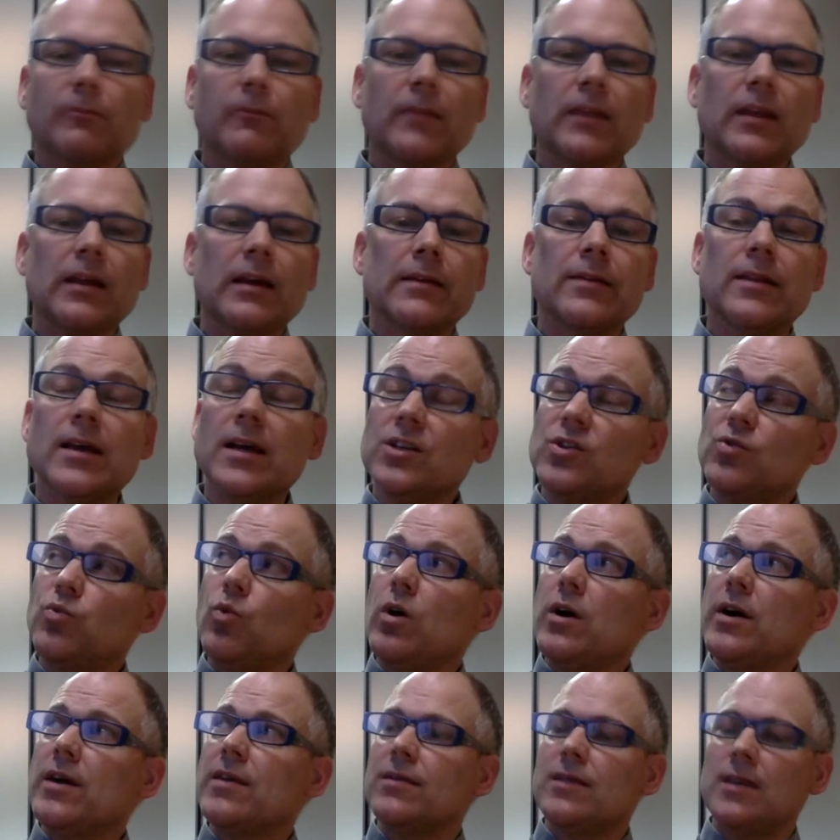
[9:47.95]
And that's
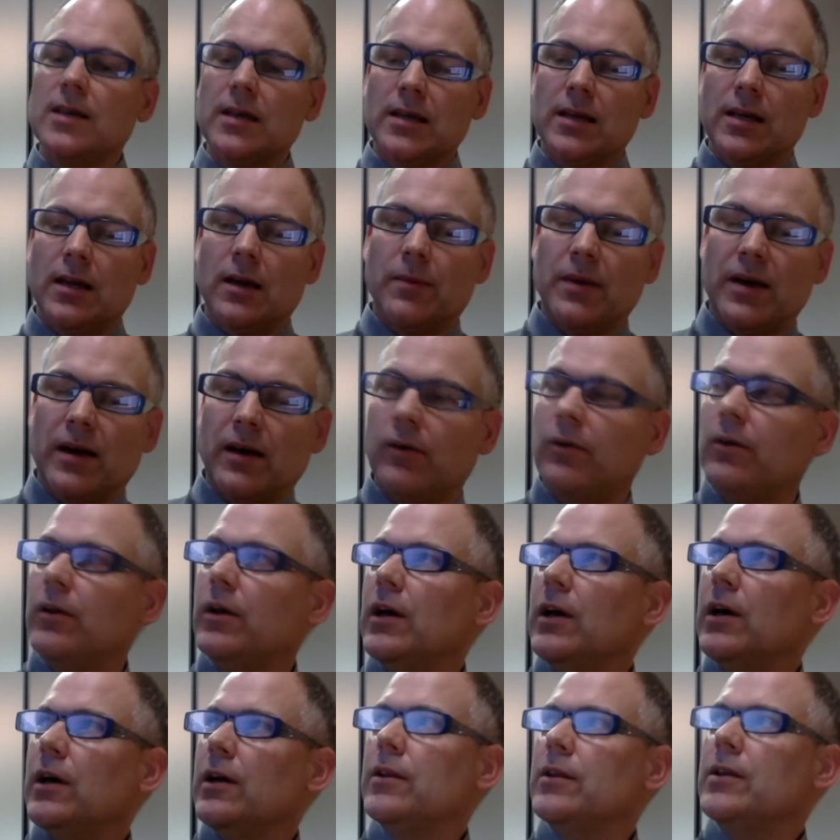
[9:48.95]
why thinking about
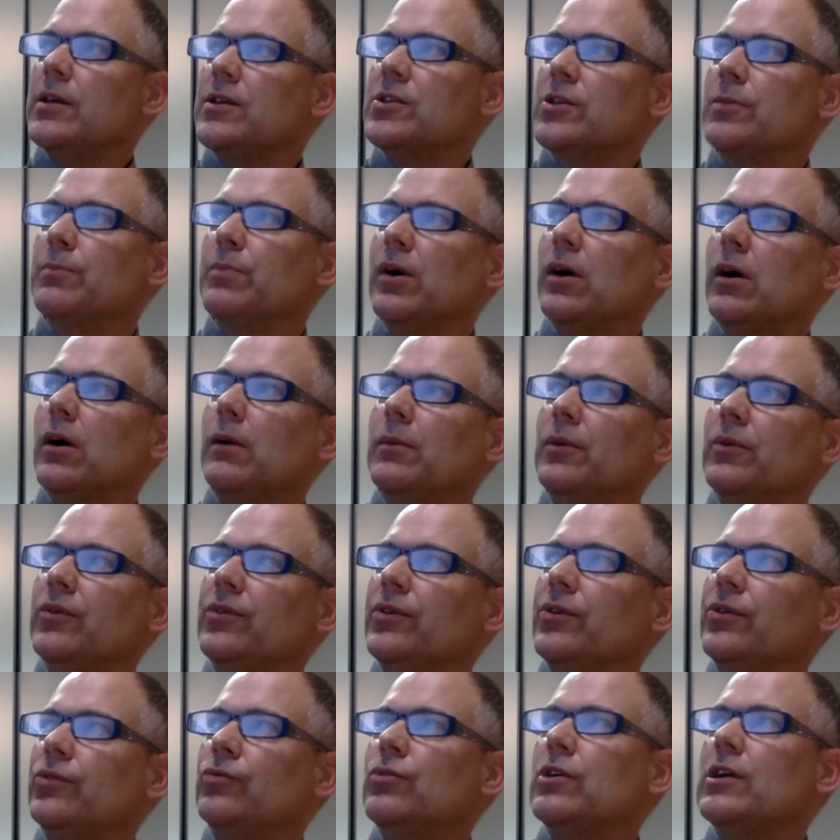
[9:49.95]
these departments
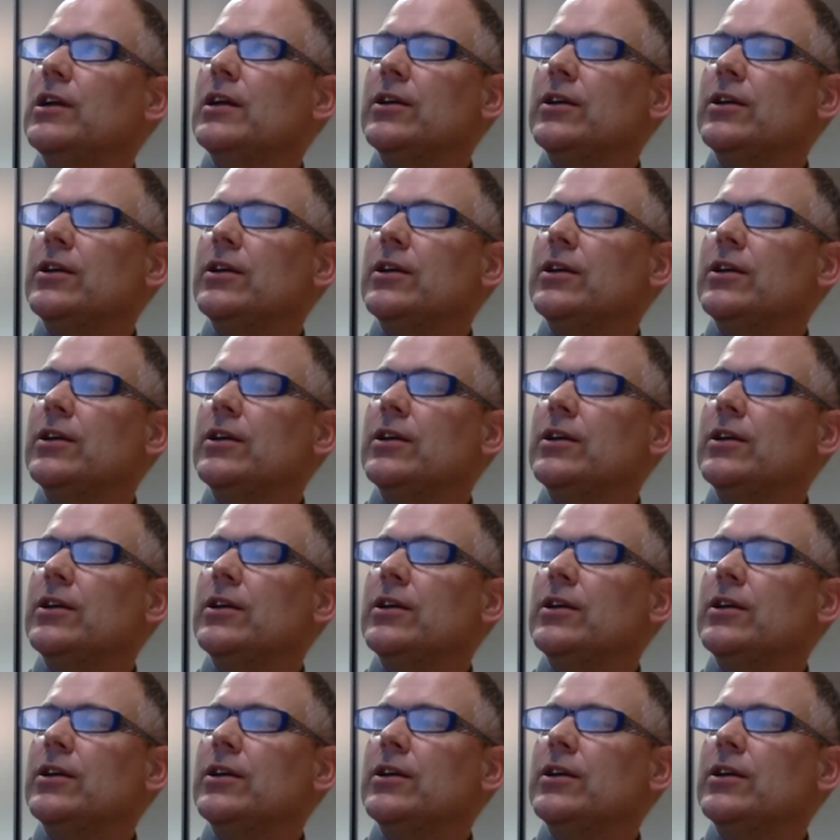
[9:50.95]
is really